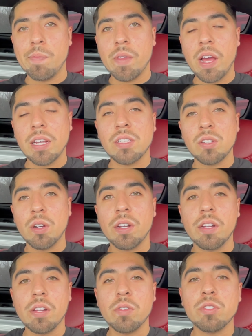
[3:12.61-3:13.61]
I
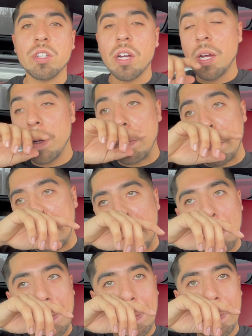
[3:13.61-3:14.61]
started a new job.
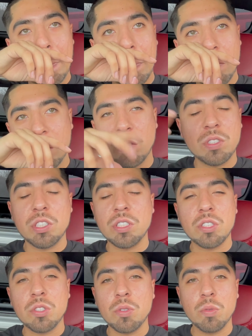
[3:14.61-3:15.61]
It was
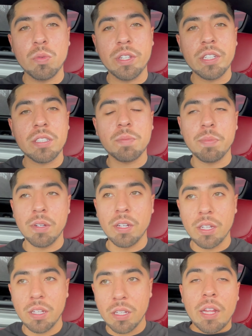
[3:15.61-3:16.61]
just 2 weeks,
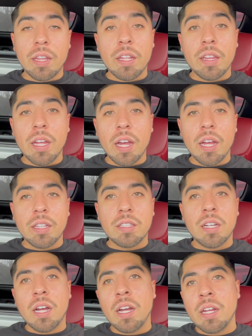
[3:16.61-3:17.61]
but I did that.
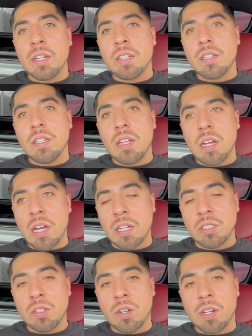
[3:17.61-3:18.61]
Ty has
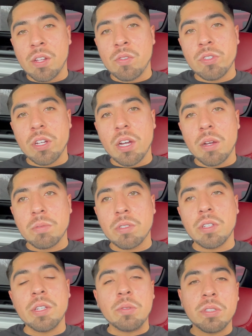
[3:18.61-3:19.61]
started a new job, so
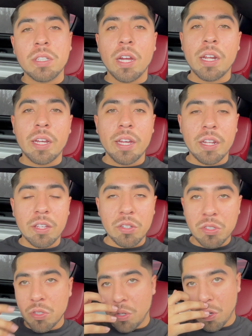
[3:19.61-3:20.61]
he was kind of getting
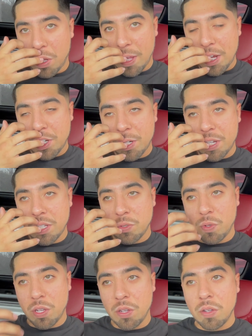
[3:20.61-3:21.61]
used to all that shit as
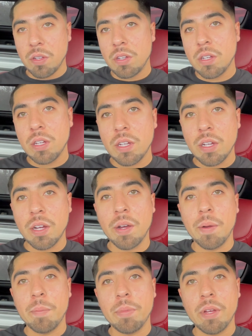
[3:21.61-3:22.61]
well.
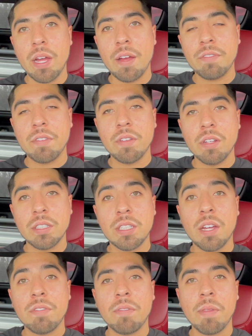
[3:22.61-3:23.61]
But
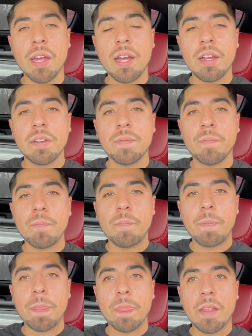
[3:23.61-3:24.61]
aside from that,
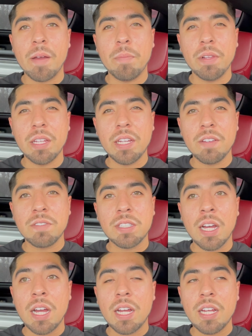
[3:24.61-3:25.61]
I believe
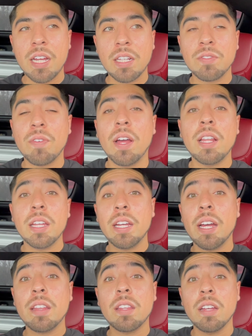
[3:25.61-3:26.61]
Ty has finally
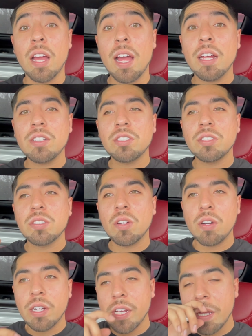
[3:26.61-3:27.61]
got the hatch
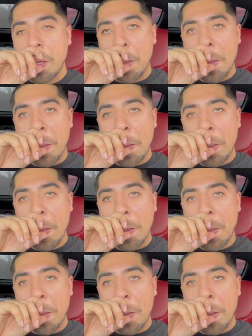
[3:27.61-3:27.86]
starting.